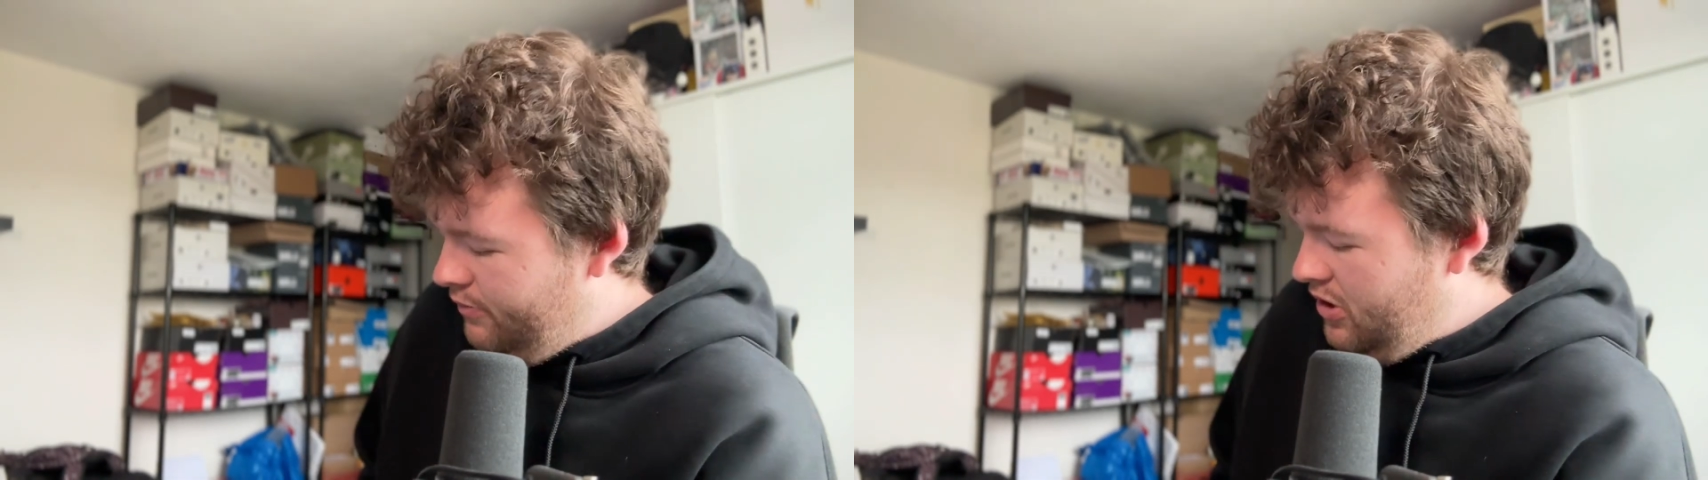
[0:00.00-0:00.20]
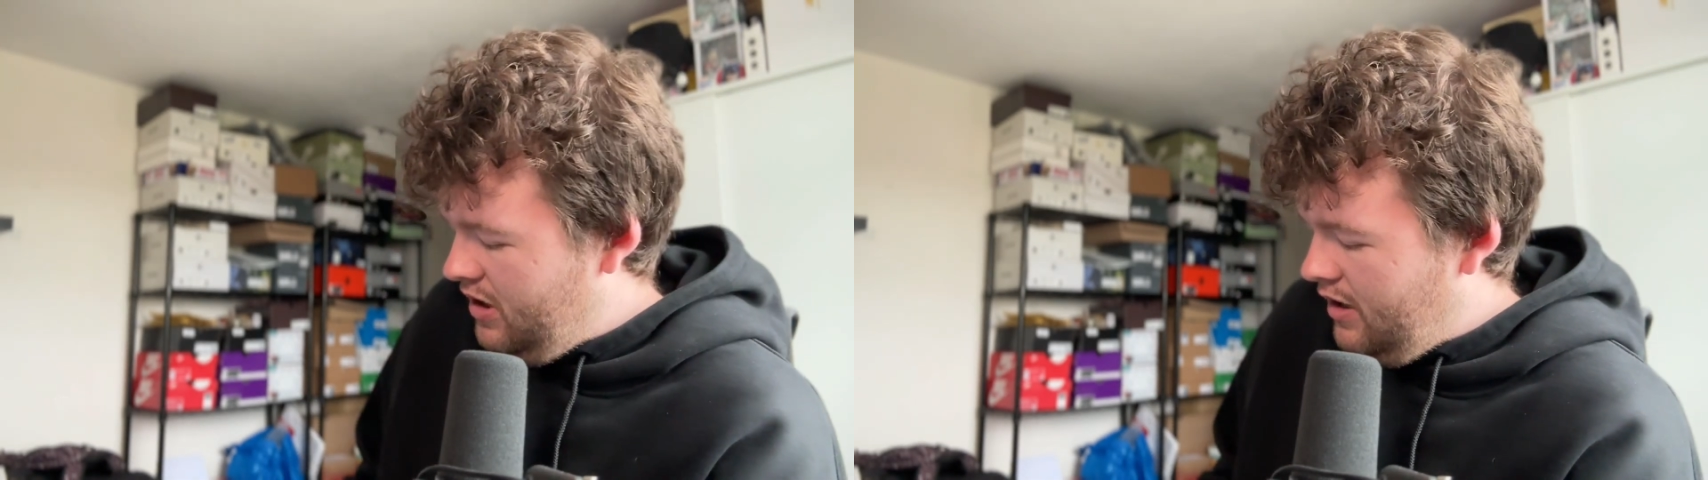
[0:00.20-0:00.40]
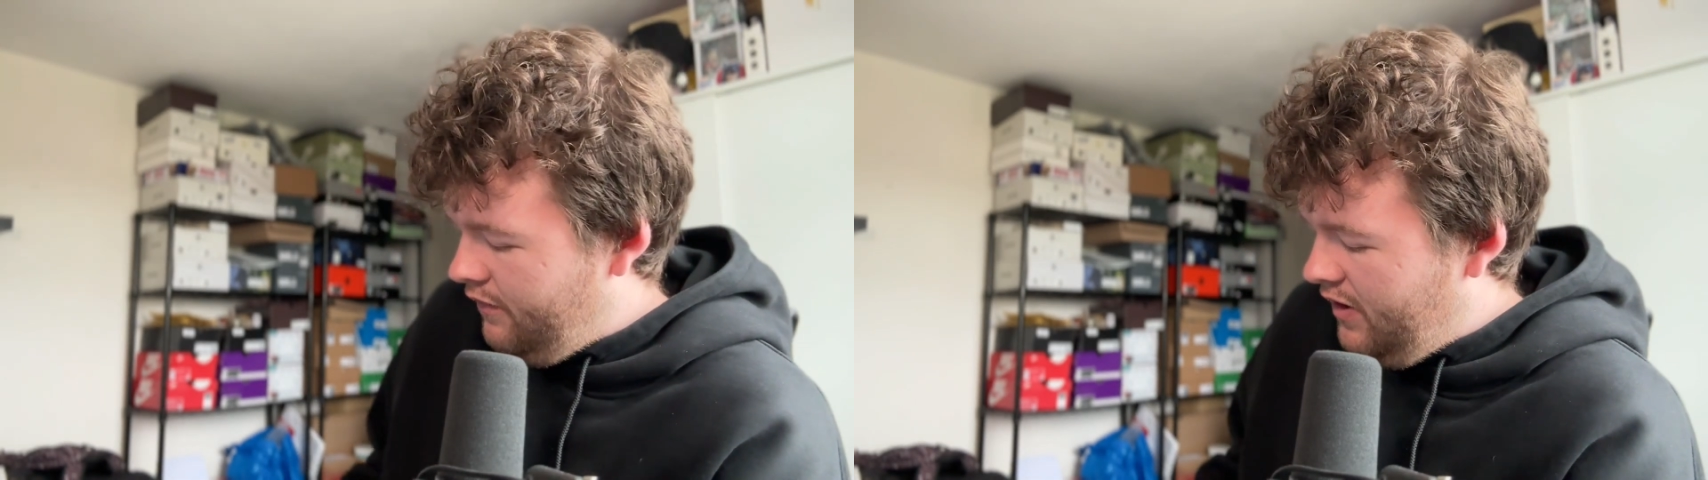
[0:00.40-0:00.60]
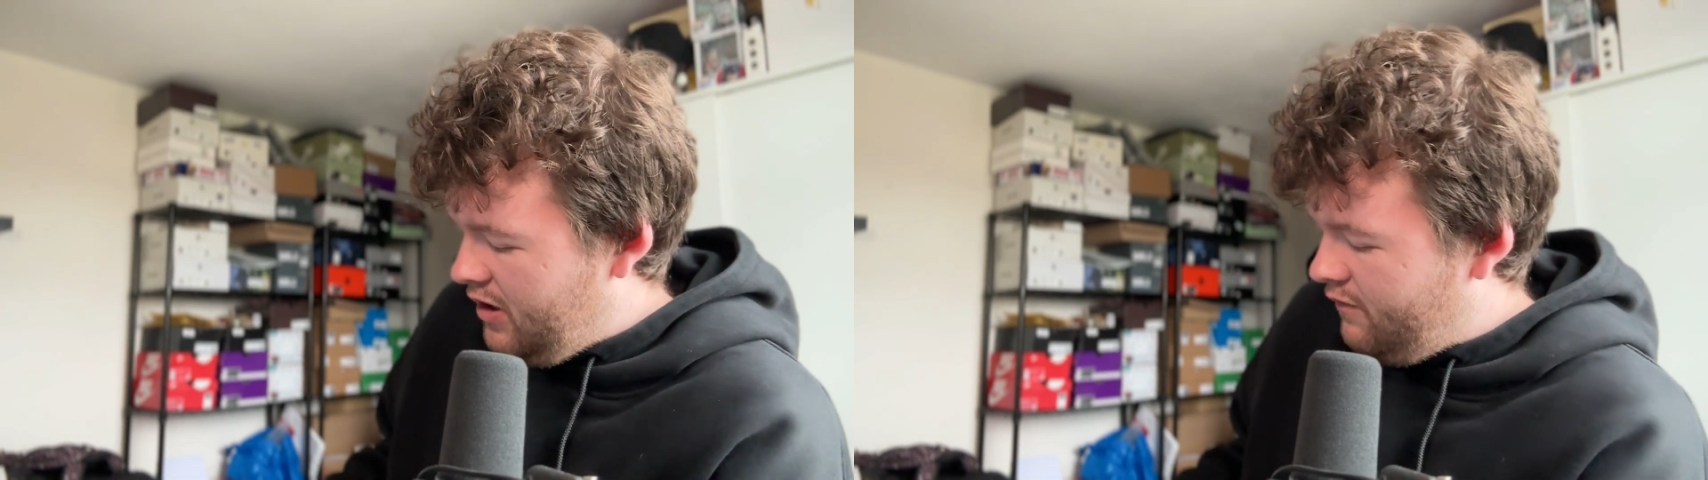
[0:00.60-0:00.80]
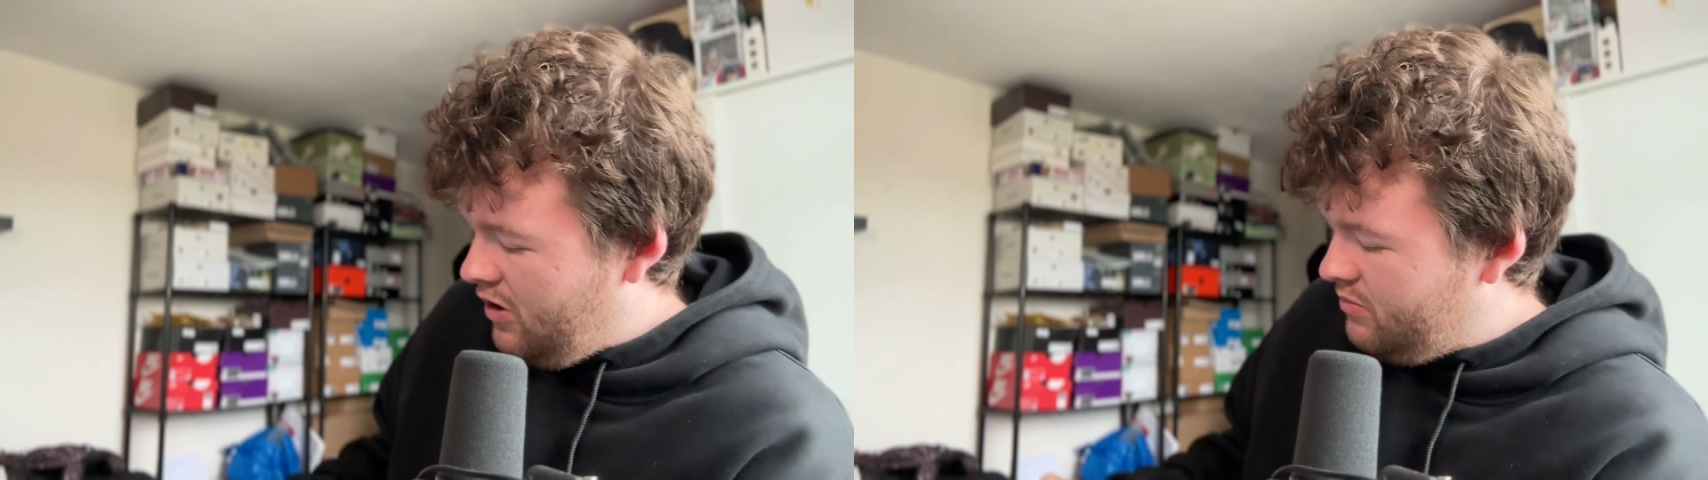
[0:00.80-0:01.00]
But yeah, thank
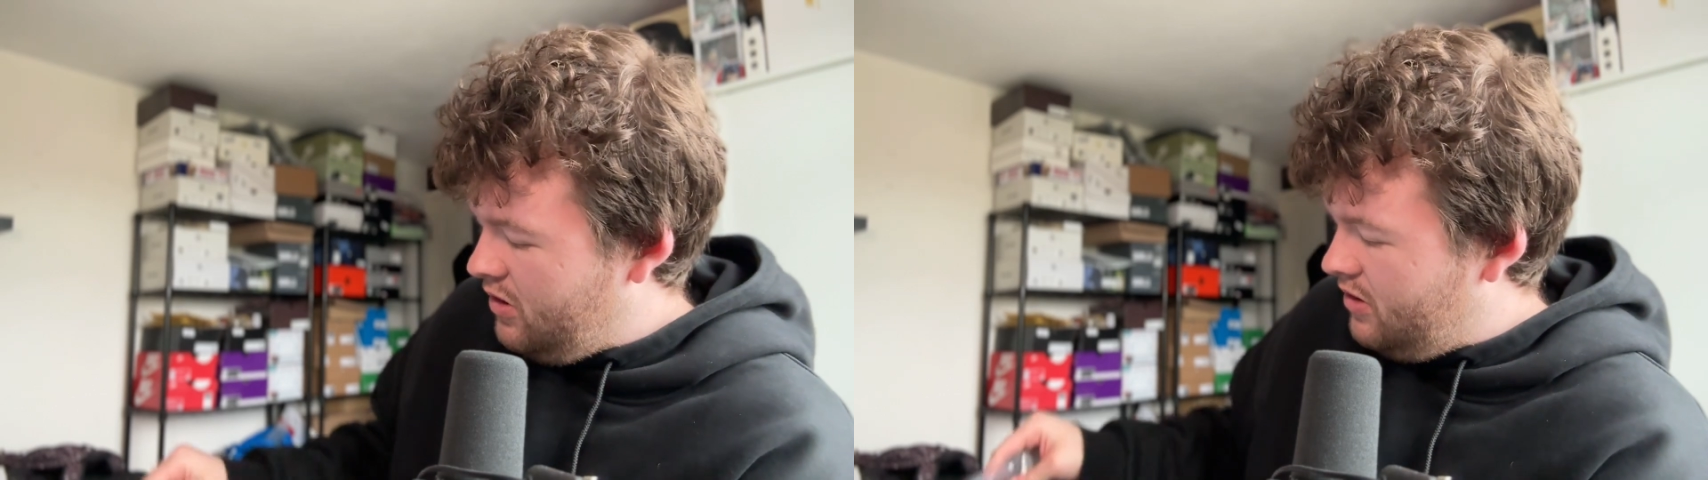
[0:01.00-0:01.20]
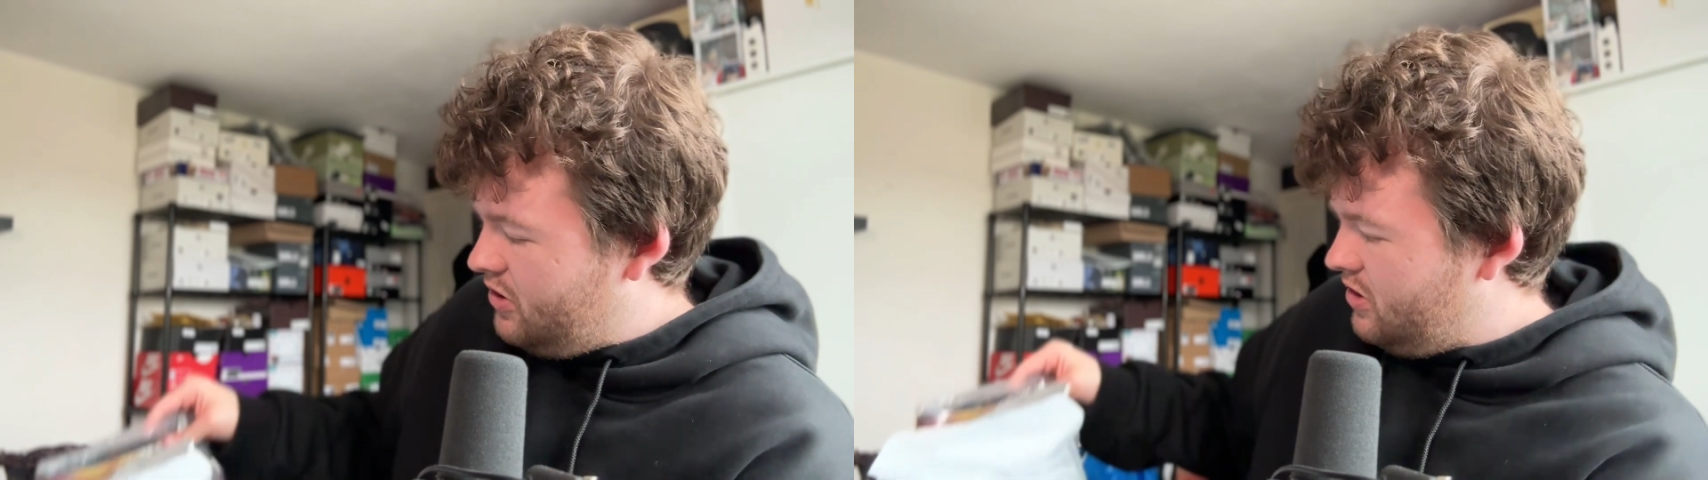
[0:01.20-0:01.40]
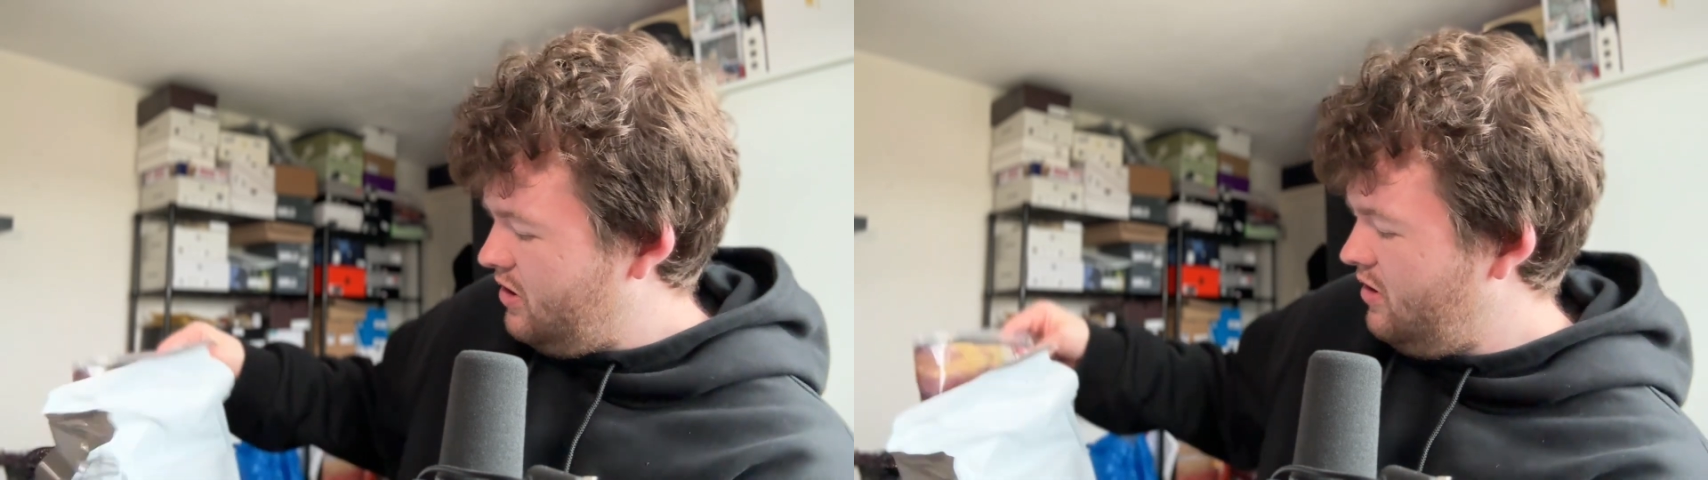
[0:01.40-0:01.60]
you very much.